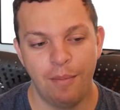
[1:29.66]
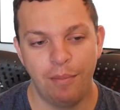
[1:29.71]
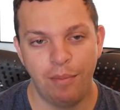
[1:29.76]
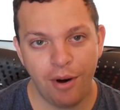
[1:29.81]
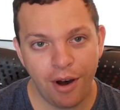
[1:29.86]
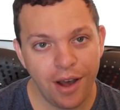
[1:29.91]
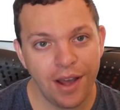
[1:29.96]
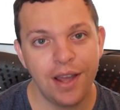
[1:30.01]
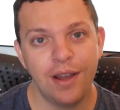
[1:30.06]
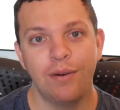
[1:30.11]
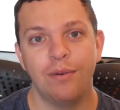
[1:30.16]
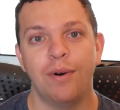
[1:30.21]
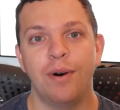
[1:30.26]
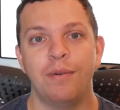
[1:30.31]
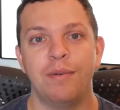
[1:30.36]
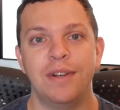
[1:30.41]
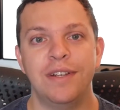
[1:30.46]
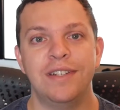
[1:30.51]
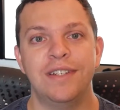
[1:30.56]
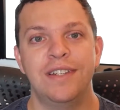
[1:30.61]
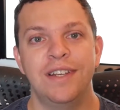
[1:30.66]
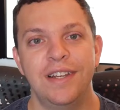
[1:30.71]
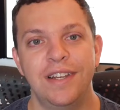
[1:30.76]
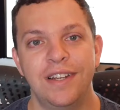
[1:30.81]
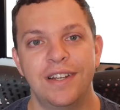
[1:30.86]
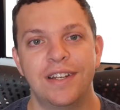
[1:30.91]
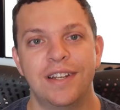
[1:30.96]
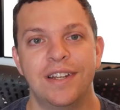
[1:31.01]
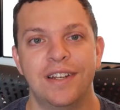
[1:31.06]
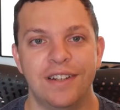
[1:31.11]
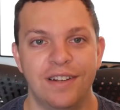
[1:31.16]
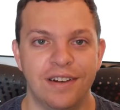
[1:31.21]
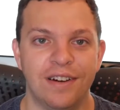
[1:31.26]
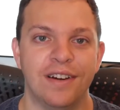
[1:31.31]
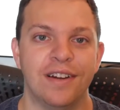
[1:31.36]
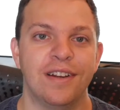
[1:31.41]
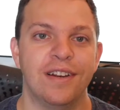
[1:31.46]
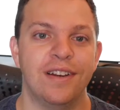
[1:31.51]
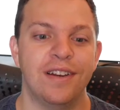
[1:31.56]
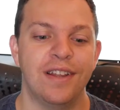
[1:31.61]
but what we did get
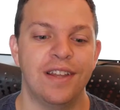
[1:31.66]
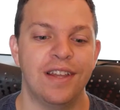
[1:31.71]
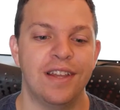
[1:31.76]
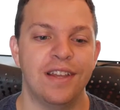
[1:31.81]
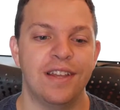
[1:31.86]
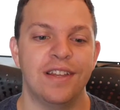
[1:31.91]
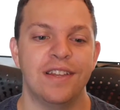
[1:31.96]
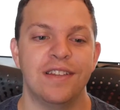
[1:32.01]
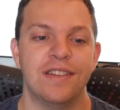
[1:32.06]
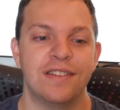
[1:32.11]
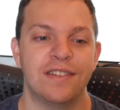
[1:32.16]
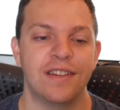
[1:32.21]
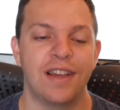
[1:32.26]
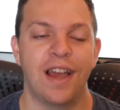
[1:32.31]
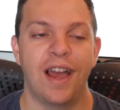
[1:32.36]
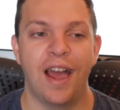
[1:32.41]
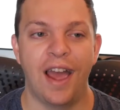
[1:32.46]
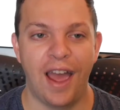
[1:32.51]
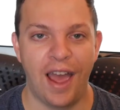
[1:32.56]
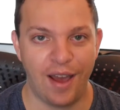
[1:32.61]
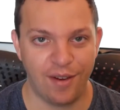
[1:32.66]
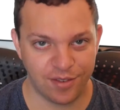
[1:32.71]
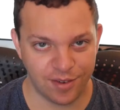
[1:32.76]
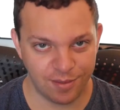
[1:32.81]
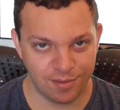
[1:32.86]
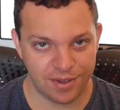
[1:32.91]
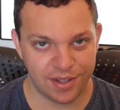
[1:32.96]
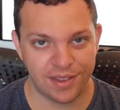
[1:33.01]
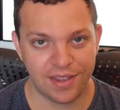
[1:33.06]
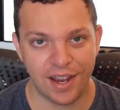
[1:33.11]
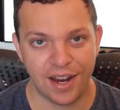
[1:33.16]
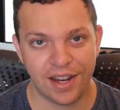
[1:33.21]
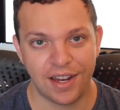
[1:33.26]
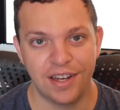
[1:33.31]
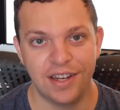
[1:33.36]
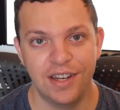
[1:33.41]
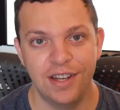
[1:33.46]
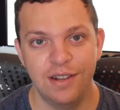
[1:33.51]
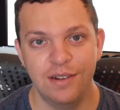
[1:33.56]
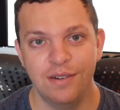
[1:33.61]
done is I have something that I
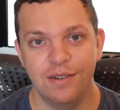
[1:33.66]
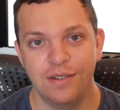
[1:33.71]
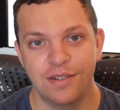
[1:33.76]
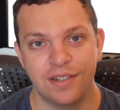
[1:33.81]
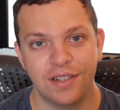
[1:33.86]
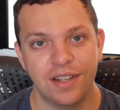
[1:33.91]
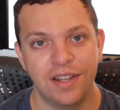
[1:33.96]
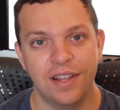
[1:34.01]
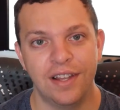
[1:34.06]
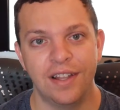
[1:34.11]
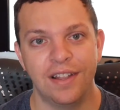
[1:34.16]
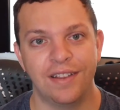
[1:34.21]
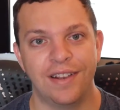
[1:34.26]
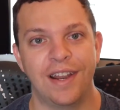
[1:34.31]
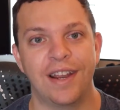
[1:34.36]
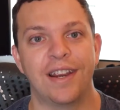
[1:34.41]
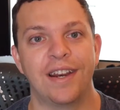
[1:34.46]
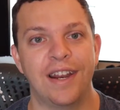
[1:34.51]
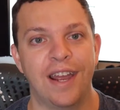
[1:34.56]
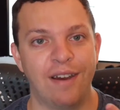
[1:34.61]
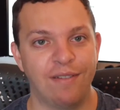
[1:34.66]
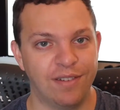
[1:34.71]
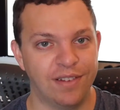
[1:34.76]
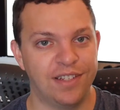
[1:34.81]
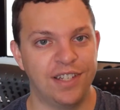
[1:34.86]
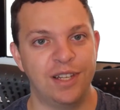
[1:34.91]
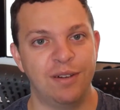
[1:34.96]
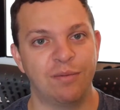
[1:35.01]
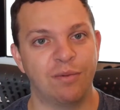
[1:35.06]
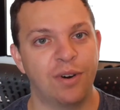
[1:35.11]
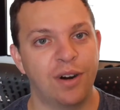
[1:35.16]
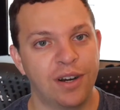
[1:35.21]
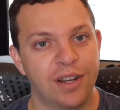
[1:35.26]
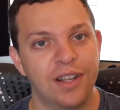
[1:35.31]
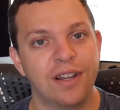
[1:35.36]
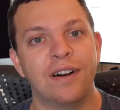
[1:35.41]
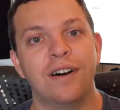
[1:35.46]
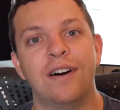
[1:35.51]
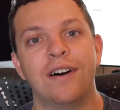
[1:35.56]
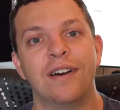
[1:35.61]
can use, that I can have the team
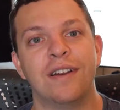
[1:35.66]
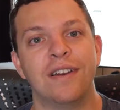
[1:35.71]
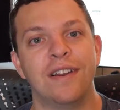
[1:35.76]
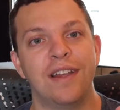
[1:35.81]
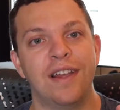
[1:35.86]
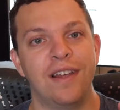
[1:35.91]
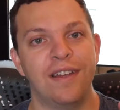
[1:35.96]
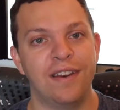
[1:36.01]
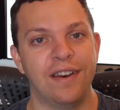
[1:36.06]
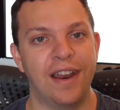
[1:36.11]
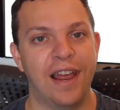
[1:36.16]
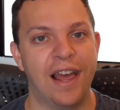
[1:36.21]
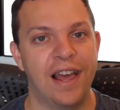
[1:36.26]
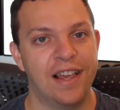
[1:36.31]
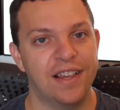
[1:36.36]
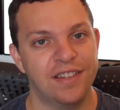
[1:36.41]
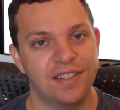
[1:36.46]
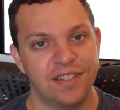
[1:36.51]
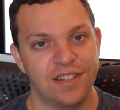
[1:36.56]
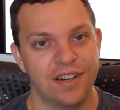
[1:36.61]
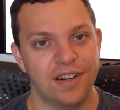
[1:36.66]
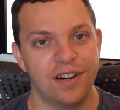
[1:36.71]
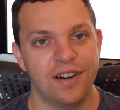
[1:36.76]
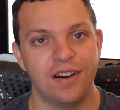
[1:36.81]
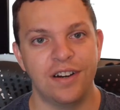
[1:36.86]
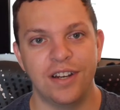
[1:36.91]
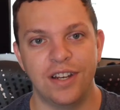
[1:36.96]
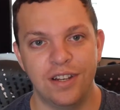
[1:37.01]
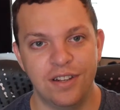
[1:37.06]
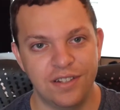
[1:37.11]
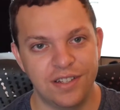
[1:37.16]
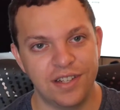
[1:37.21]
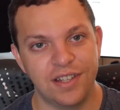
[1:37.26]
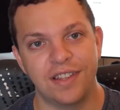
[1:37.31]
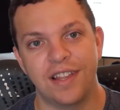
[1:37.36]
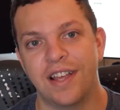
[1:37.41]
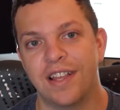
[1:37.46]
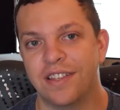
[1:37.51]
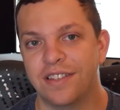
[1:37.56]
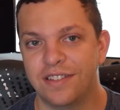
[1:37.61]
working on, and as they're using
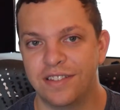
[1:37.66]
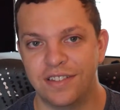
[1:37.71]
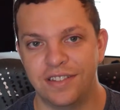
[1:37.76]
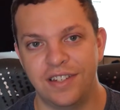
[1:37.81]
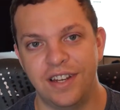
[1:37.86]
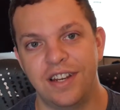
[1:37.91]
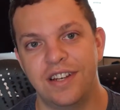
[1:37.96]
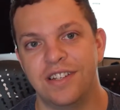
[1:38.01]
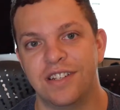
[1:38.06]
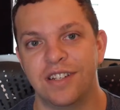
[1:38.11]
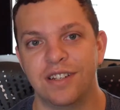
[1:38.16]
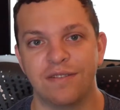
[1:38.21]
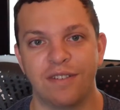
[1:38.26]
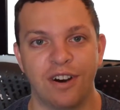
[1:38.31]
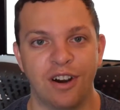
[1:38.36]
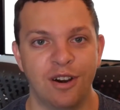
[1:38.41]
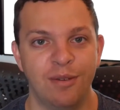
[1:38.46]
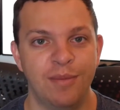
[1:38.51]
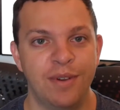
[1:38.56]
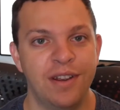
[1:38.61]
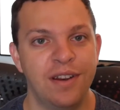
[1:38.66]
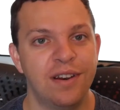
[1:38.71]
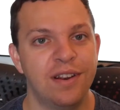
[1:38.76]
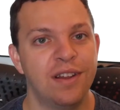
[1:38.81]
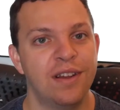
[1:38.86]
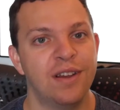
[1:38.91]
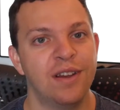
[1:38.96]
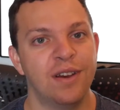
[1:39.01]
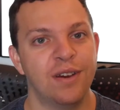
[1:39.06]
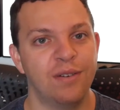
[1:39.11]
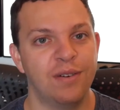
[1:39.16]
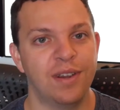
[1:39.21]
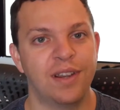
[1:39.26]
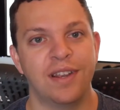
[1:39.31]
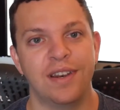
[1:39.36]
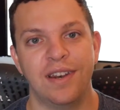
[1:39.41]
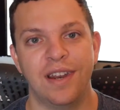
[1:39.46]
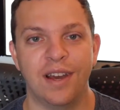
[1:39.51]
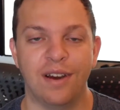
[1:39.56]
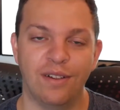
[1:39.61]
that staging environment, we
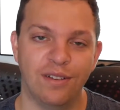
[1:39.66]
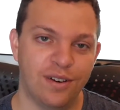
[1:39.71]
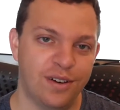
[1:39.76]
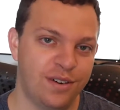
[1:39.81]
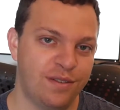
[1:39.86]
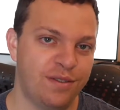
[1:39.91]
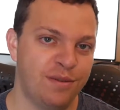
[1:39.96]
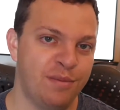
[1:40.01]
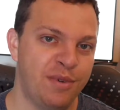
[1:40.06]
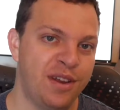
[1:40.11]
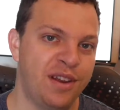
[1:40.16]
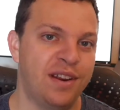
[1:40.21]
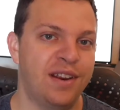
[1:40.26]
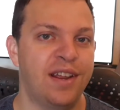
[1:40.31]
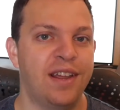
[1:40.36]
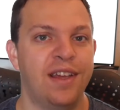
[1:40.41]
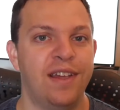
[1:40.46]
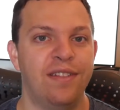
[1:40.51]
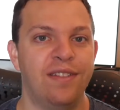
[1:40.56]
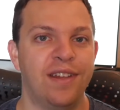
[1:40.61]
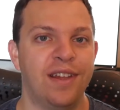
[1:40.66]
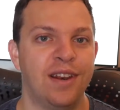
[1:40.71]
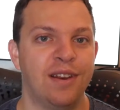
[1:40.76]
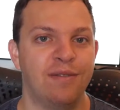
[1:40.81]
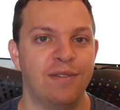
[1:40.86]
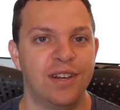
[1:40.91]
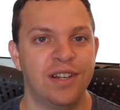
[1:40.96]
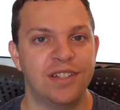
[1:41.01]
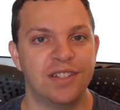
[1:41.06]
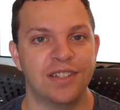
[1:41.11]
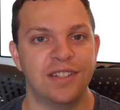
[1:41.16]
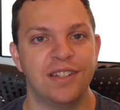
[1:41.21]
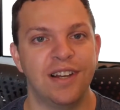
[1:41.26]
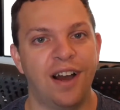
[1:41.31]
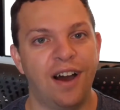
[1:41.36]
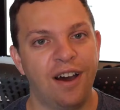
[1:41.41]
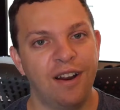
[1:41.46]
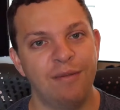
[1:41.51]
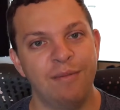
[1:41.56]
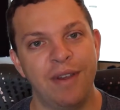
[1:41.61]
can now learn from it and then eventually
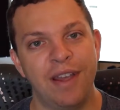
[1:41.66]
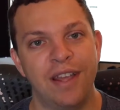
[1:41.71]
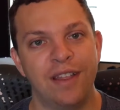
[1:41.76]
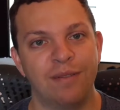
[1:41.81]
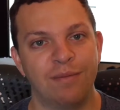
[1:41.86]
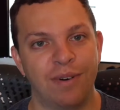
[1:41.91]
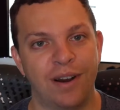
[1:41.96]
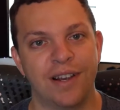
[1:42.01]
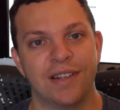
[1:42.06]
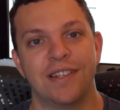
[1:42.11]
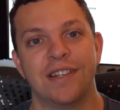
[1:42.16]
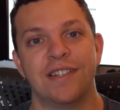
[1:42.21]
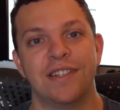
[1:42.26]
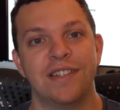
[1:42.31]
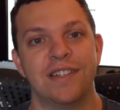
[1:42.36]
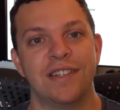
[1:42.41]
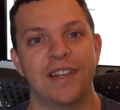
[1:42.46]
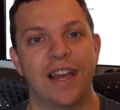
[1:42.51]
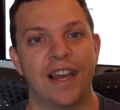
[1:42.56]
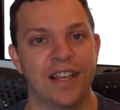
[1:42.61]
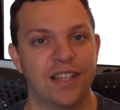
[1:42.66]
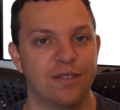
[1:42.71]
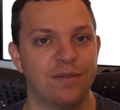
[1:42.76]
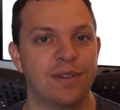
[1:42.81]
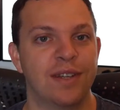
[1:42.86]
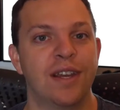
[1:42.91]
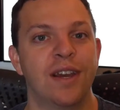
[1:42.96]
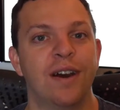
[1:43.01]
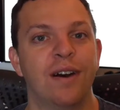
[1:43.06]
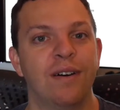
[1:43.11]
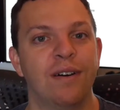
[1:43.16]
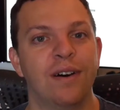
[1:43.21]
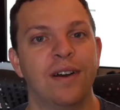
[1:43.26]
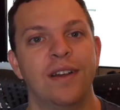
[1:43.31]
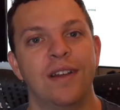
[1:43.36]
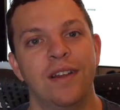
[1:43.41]
automate the processes as we go.